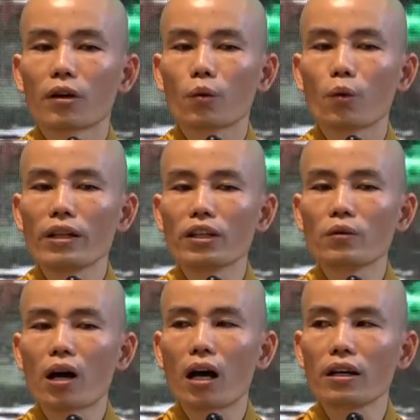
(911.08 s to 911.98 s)
When
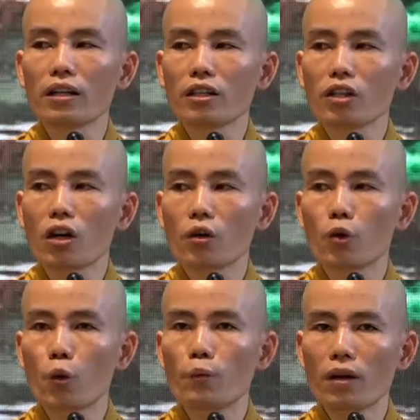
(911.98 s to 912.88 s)
you are in your
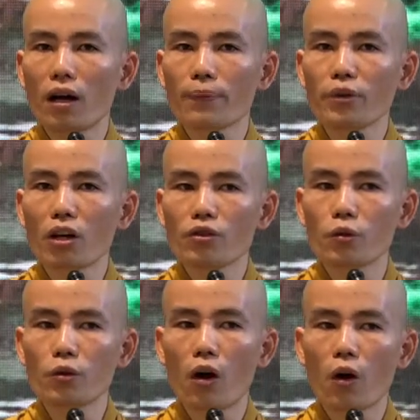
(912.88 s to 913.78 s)
room of your
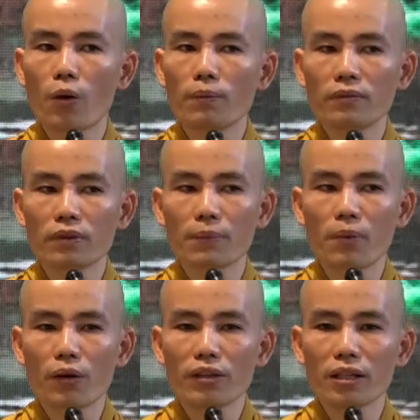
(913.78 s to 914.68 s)
true home, the
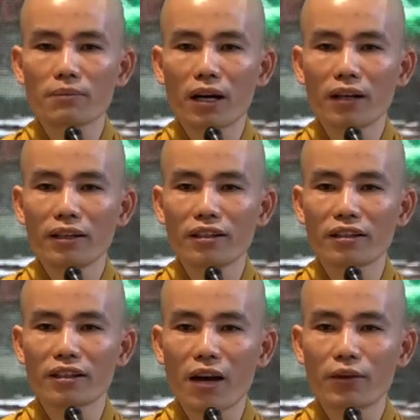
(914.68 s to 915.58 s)
body and mind in
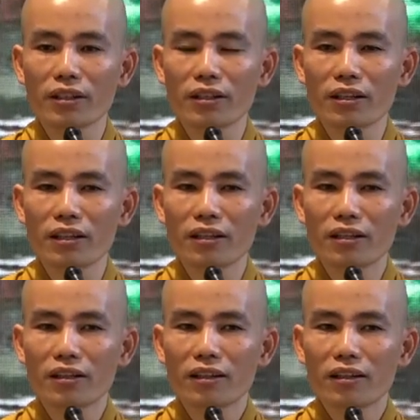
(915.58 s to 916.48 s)
the now and the
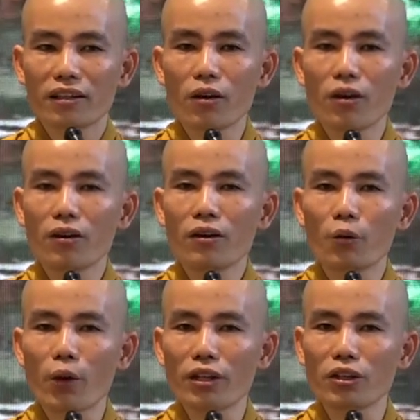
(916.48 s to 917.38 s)
here,
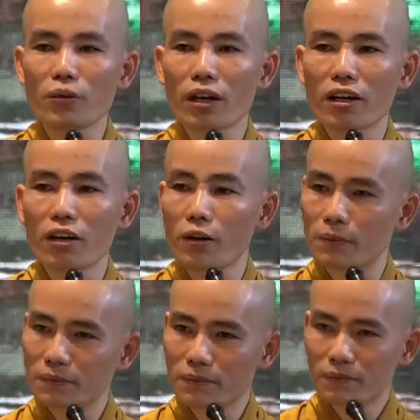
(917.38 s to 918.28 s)
or when you are not
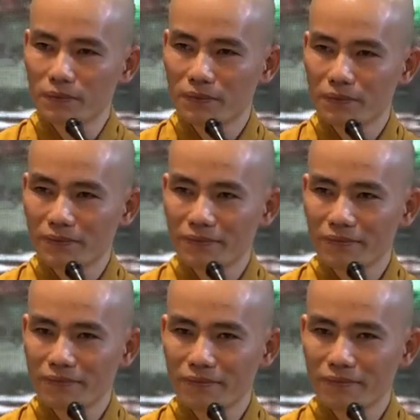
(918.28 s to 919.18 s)
home.
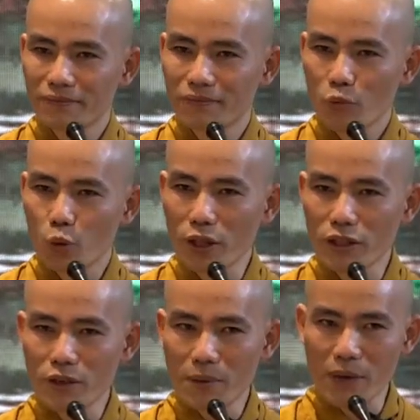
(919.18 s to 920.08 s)

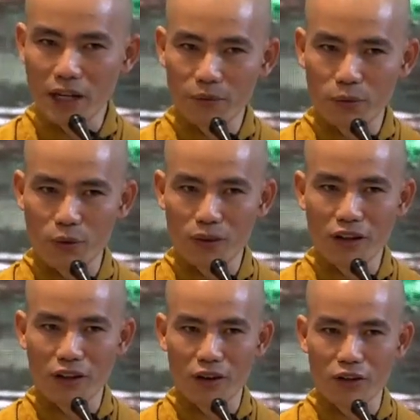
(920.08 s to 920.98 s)
When you are mindful
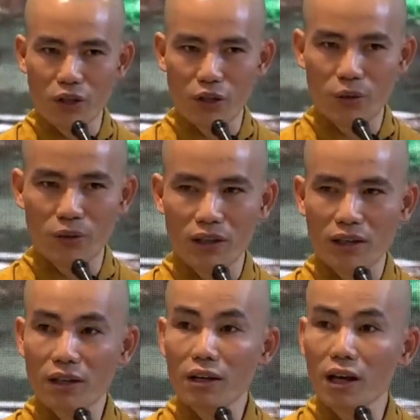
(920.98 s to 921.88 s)
or you
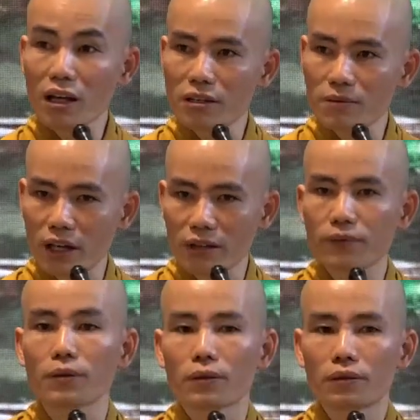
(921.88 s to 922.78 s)
are in
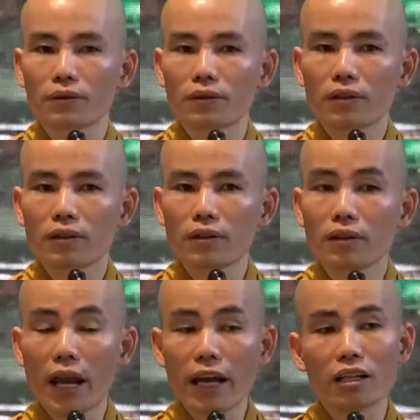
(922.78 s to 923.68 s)
mindful,
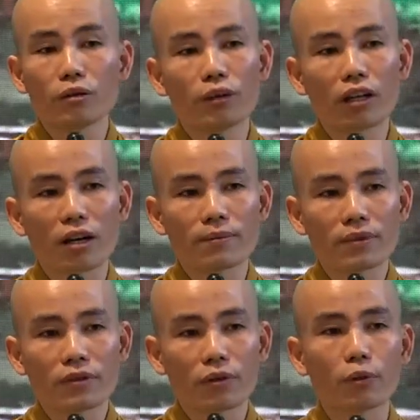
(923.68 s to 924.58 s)
the anger will come
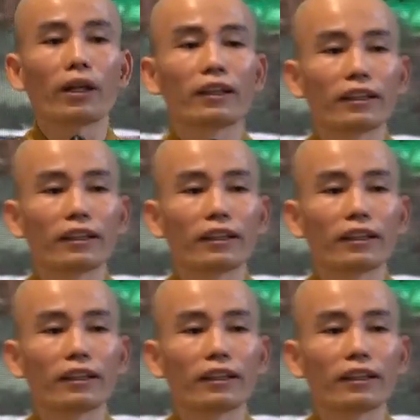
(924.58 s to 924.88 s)
when